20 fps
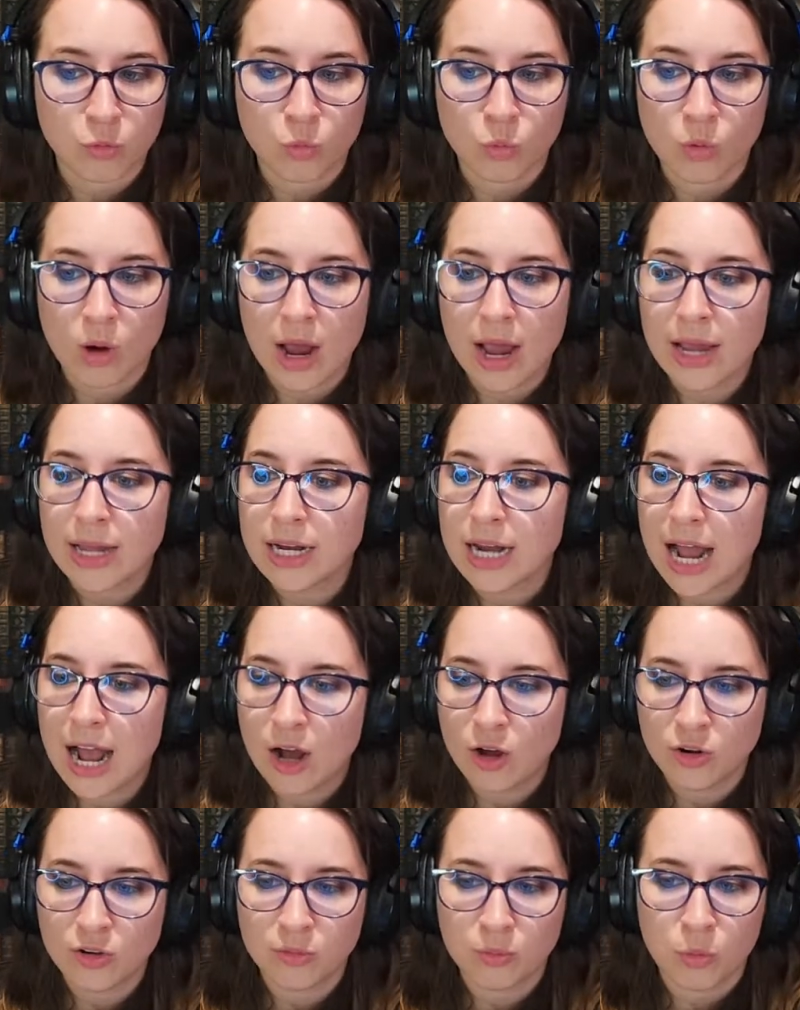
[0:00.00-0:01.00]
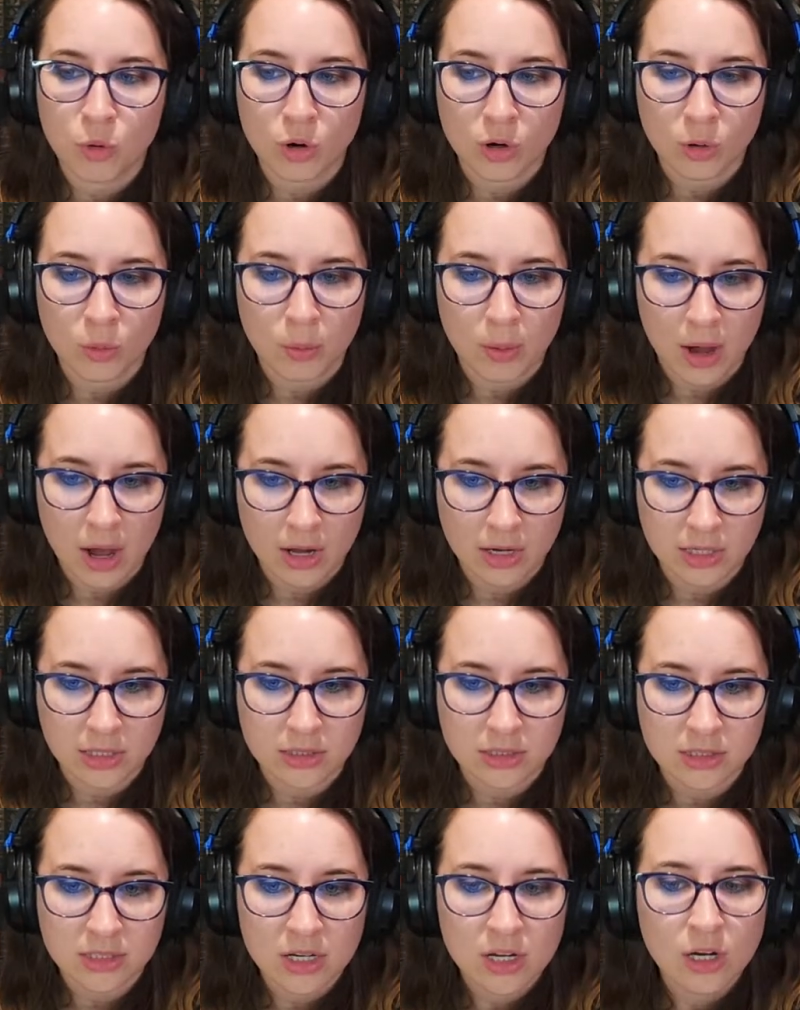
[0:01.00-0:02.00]
right out of mortal
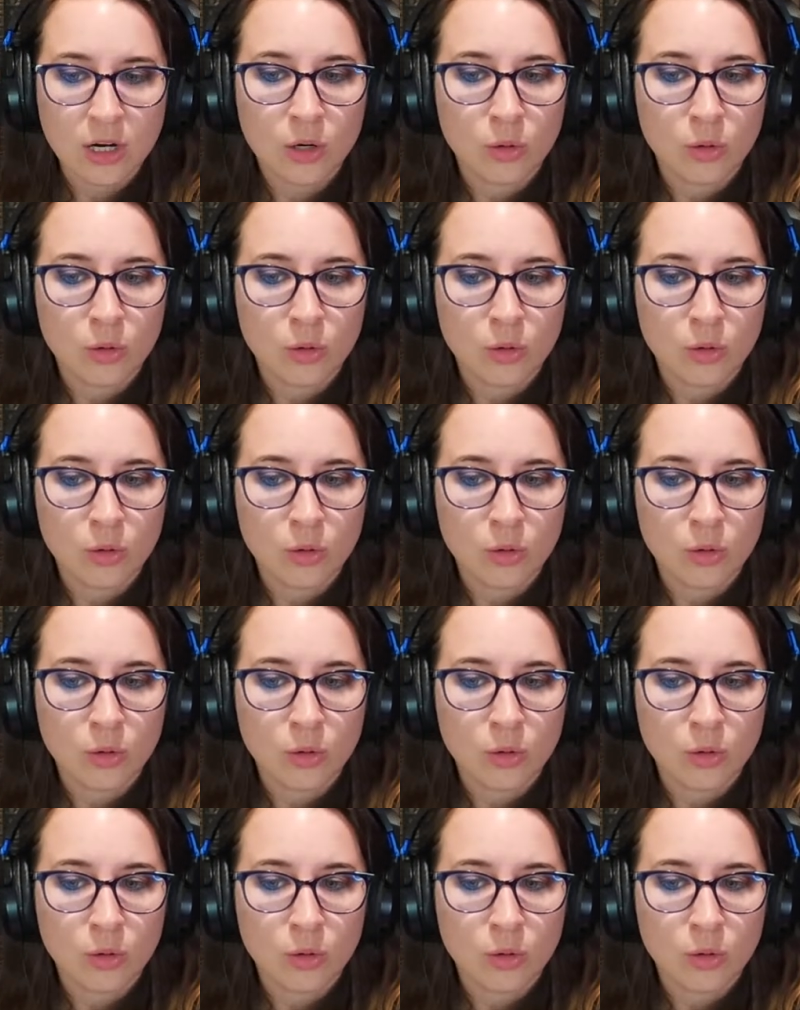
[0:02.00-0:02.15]
bodies,